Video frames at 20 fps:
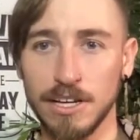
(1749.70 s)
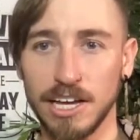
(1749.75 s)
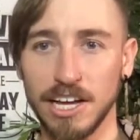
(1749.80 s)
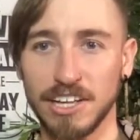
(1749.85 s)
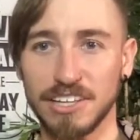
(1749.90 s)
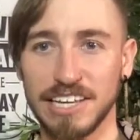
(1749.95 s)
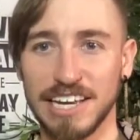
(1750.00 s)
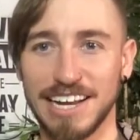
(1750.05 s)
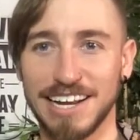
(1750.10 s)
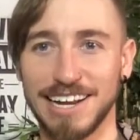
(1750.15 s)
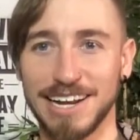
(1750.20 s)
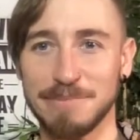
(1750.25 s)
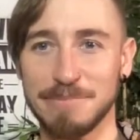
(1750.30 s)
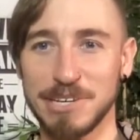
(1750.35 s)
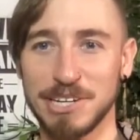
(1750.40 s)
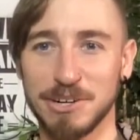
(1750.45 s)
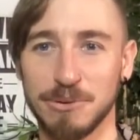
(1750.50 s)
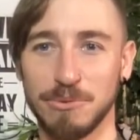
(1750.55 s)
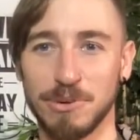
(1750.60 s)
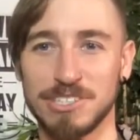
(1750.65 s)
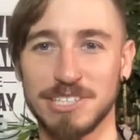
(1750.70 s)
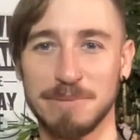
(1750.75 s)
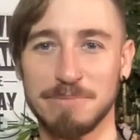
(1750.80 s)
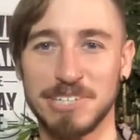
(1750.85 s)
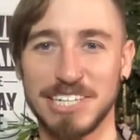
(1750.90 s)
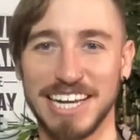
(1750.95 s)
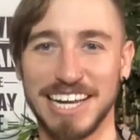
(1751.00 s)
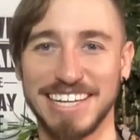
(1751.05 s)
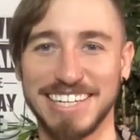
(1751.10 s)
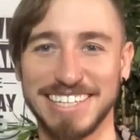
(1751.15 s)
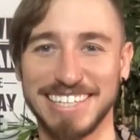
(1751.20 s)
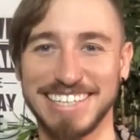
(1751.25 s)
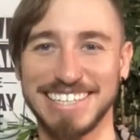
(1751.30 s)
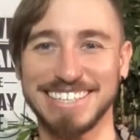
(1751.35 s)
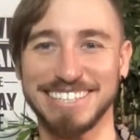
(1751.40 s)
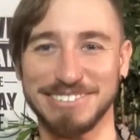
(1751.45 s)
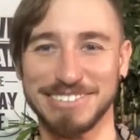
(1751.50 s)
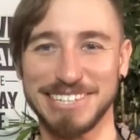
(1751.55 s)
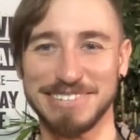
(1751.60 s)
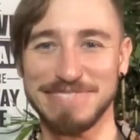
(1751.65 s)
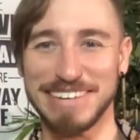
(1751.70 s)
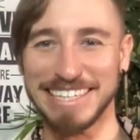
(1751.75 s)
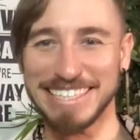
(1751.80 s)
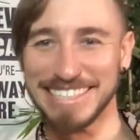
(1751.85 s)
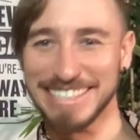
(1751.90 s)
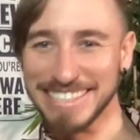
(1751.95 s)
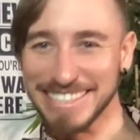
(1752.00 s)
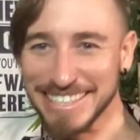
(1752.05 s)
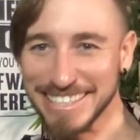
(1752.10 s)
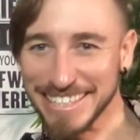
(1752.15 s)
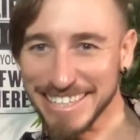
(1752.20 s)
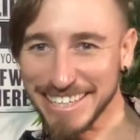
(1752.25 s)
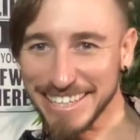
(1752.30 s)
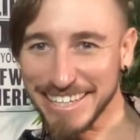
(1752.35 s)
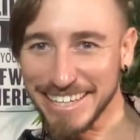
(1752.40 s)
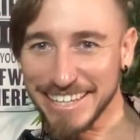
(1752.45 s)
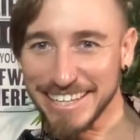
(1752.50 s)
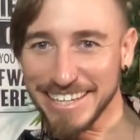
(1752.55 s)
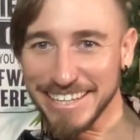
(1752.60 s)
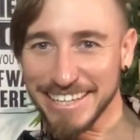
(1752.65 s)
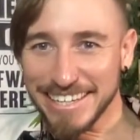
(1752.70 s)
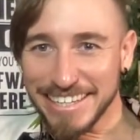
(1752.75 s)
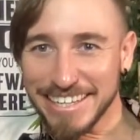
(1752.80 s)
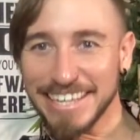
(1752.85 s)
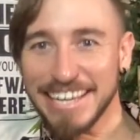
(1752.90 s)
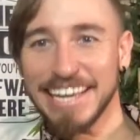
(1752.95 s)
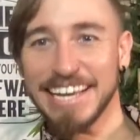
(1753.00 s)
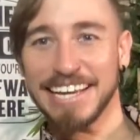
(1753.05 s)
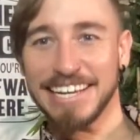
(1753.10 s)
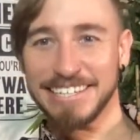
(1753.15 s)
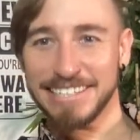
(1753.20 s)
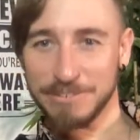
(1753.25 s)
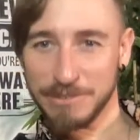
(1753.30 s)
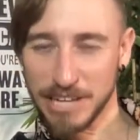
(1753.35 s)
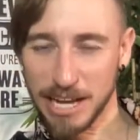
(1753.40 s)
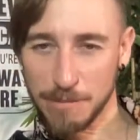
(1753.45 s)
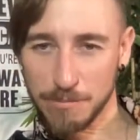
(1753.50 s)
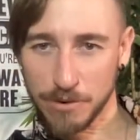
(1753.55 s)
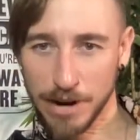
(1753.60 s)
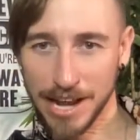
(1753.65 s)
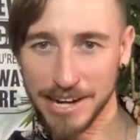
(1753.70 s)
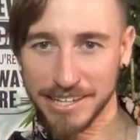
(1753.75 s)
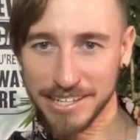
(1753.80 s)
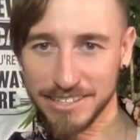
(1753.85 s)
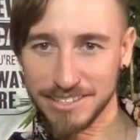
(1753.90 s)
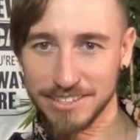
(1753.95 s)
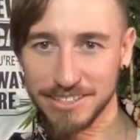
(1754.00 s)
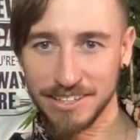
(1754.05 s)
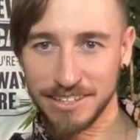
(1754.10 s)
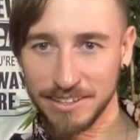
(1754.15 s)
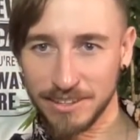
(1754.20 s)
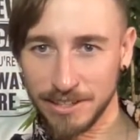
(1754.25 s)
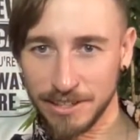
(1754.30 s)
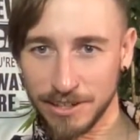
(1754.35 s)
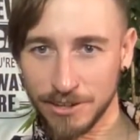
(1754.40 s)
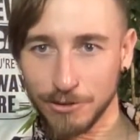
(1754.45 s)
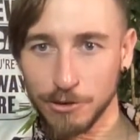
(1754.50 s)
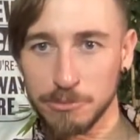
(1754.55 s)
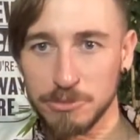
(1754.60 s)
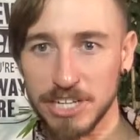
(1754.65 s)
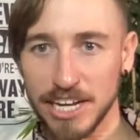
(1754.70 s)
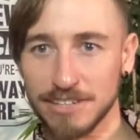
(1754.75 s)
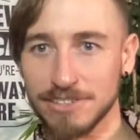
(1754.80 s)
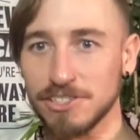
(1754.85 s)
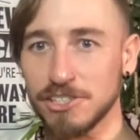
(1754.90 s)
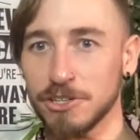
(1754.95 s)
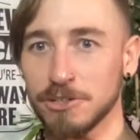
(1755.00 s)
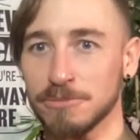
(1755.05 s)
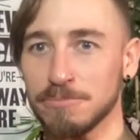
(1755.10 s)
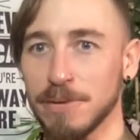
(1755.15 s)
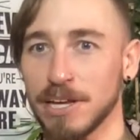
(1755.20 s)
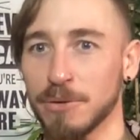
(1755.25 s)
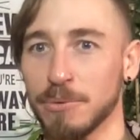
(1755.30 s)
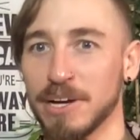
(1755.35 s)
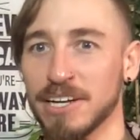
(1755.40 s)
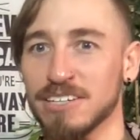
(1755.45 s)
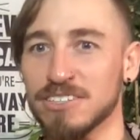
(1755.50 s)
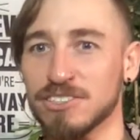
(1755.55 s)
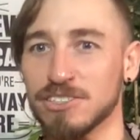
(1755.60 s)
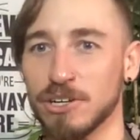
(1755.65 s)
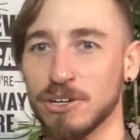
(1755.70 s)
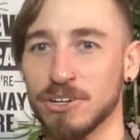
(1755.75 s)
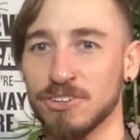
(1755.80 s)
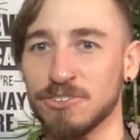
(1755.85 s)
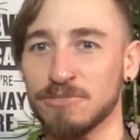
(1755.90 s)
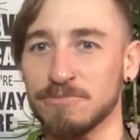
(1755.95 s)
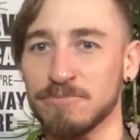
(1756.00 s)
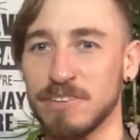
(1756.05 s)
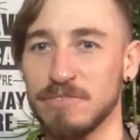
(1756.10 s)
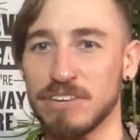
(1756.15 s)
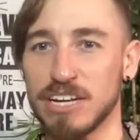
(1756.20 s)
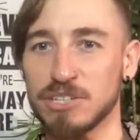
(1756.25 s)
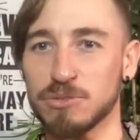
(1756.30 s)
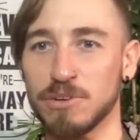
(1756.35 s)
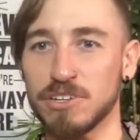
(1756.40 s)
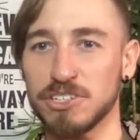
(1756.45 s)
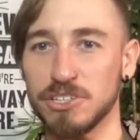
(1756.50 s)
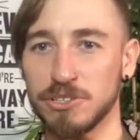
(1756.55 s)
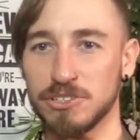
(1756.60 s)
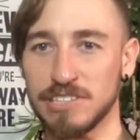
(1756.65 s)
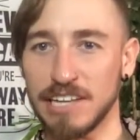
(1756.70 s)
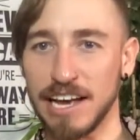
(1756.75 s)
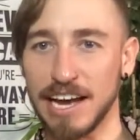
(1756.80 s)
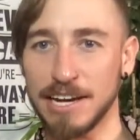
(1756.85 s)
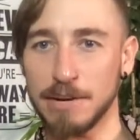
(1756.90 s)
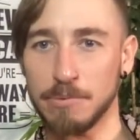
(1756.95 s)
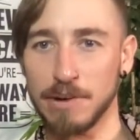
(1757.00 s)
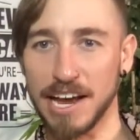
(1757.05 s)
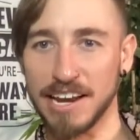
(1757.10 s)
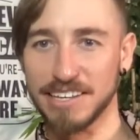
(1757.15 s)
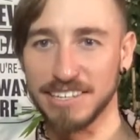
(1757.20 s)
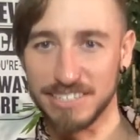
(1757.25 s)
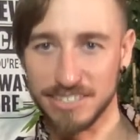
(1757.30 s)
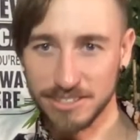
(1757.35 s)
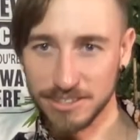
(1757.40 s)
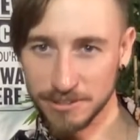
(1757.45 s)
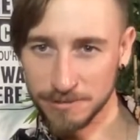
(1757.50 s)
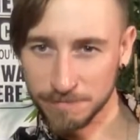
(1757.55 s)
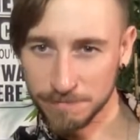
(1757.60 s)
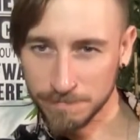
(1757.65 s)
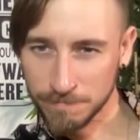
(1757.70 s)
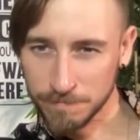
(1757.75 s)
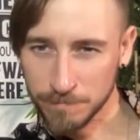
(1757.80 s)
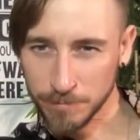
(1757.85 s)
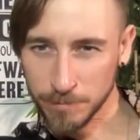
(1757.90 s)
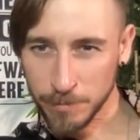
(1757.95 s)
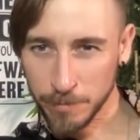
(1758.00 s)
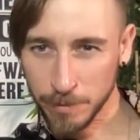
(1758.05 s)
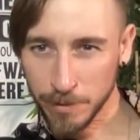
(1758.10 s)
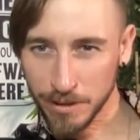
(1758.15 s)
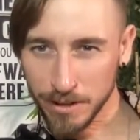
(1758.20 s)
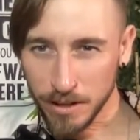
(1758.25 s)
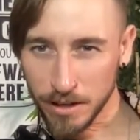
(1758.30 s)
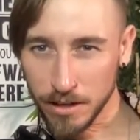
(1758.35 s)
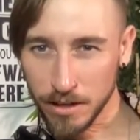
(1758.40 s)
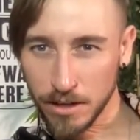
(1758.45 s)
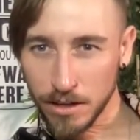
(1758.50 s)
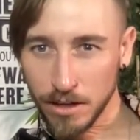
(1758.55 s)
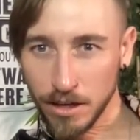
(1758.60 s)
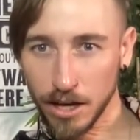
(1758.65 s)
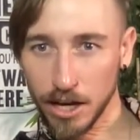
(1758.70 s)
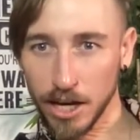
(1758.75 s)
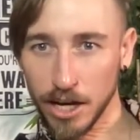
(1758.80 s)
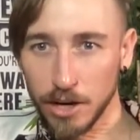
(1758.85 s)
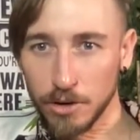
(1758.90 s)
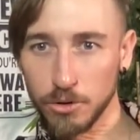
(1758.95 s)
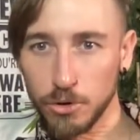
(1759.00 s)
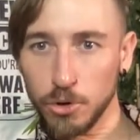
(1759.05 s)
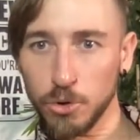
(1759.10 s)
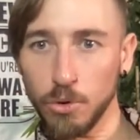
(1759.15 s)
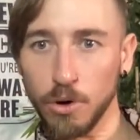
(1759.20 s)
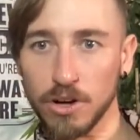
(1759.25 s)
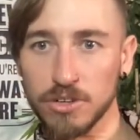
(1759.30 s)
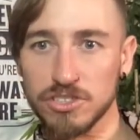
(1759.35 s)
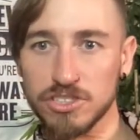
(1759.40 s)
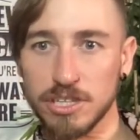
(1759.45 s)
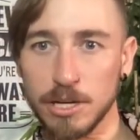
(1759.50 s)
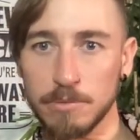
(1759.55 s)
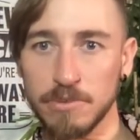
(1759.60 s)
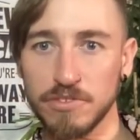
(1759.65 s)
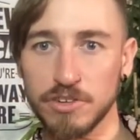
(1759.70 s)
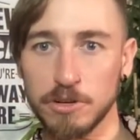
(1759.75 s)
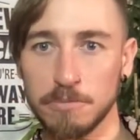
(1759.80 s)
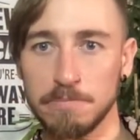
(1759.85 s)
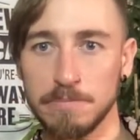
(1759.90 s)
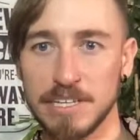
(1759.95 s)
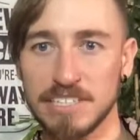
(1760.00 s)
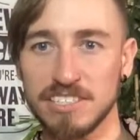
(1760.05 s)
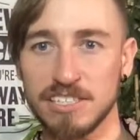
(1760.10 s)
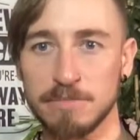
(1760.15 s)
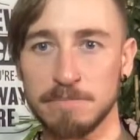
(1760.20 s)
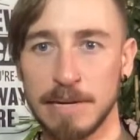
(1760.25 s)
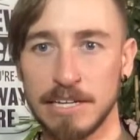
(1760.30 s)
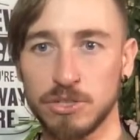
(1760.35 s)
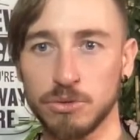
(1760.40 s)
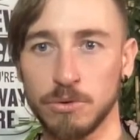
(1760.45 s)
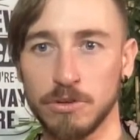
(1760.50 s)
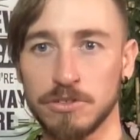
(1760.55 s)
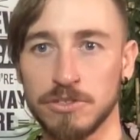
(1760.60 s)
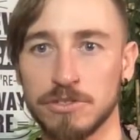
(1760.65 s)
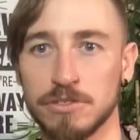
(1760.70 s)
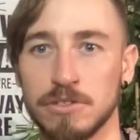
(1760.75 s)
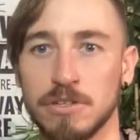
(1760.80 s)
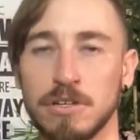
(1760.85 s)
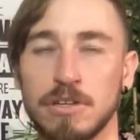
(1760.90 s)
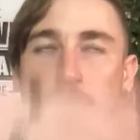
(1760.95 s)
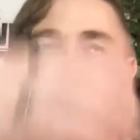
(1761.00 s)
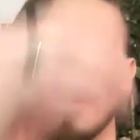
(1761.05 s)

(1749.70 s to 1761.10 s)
Hell yeah, I'm here. What's up, chat? What's up, man? And we got Bradicus in the group chat too, by the way. So if you guys want to, say hi to Bradicus. Who are some of your business mentors?